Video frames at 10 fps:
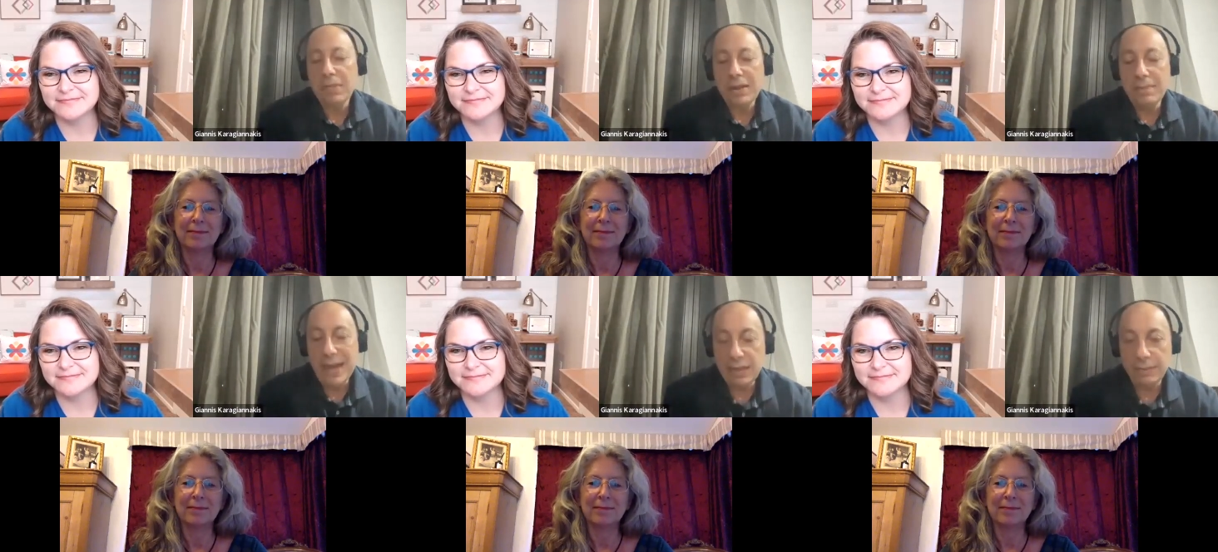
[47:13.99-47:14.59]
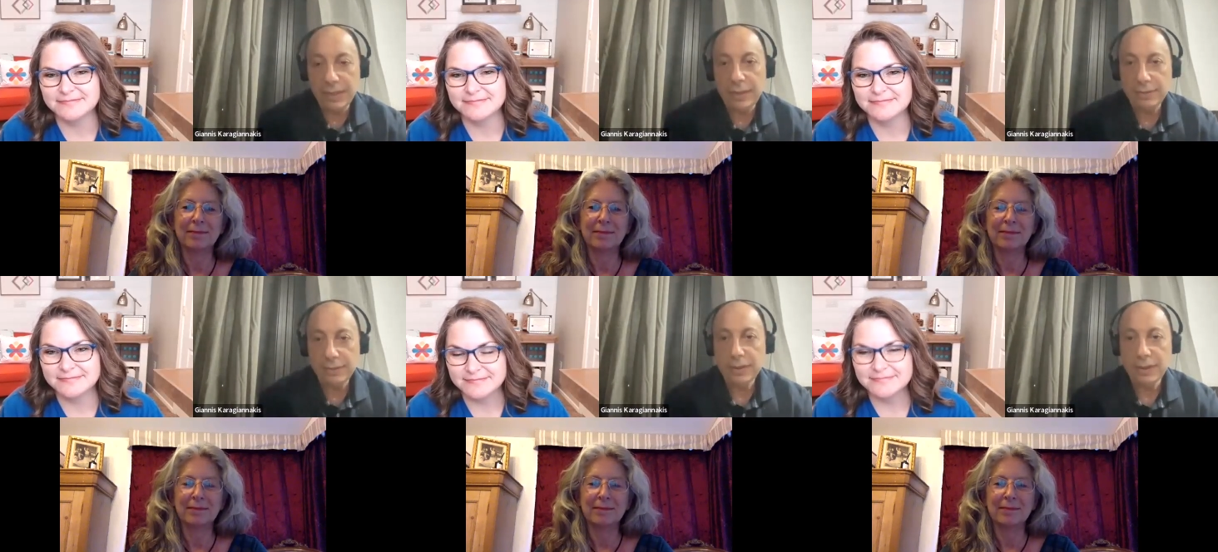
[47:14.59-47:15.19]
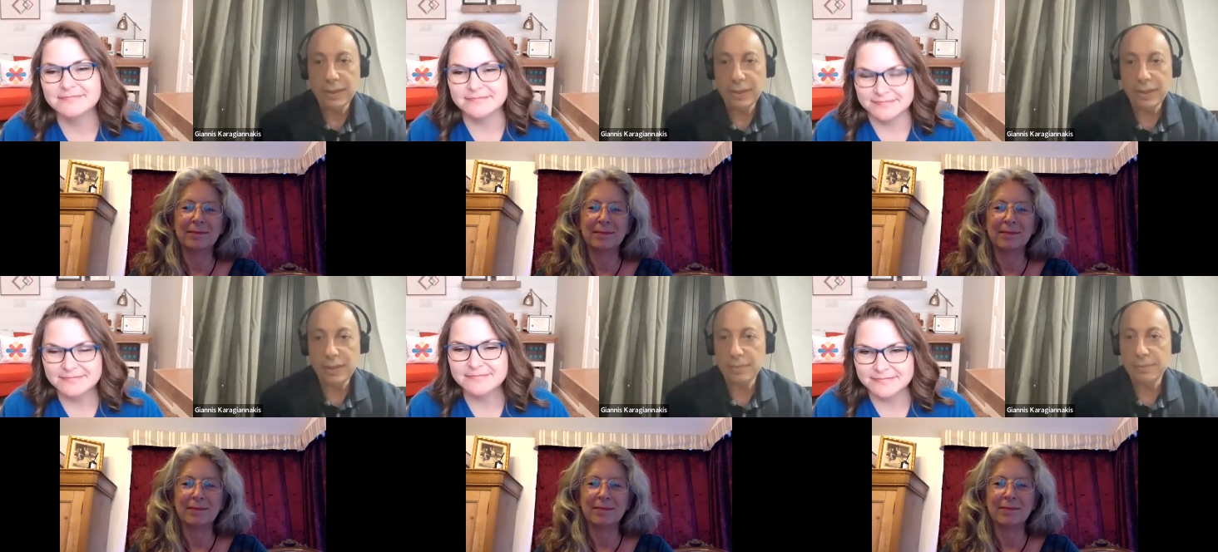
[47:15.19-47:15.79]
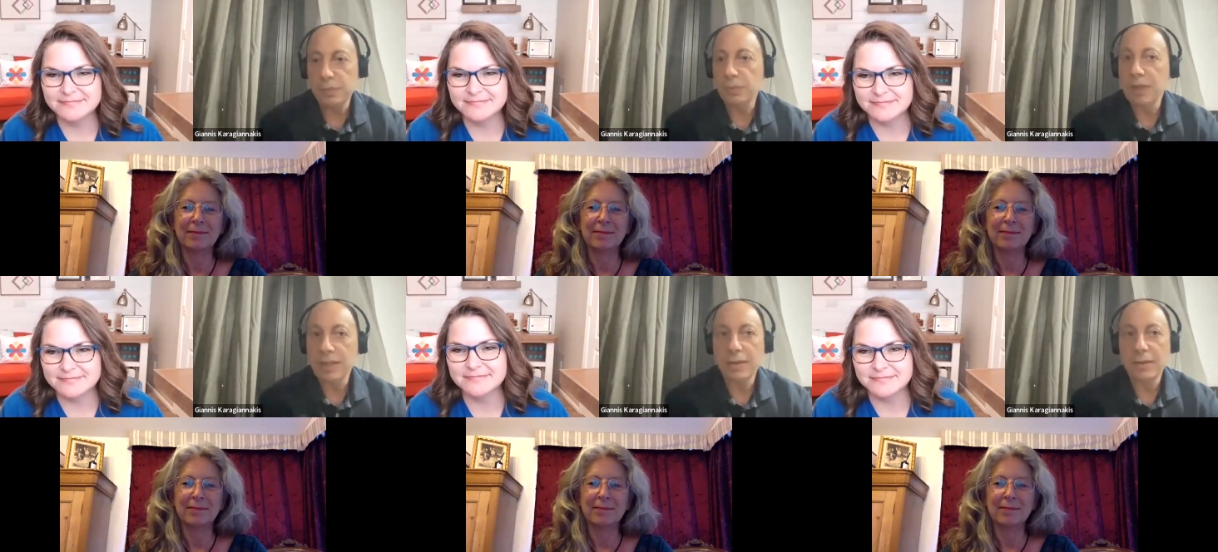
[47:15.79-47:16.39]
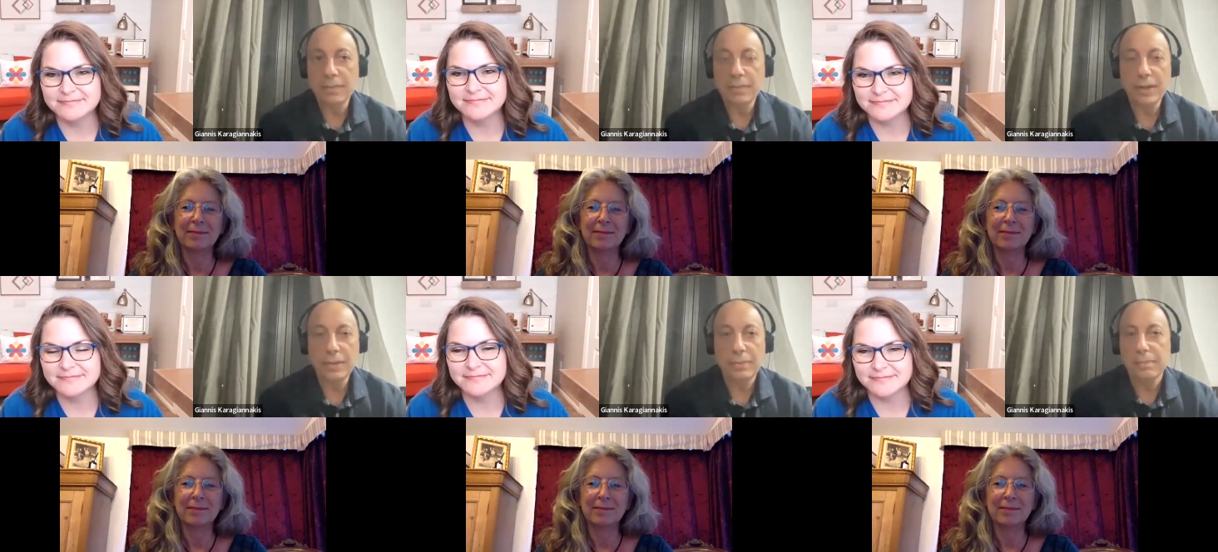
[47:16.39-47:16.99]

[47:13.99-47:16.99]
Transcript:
Speaker 1: email me um, through the um, uh,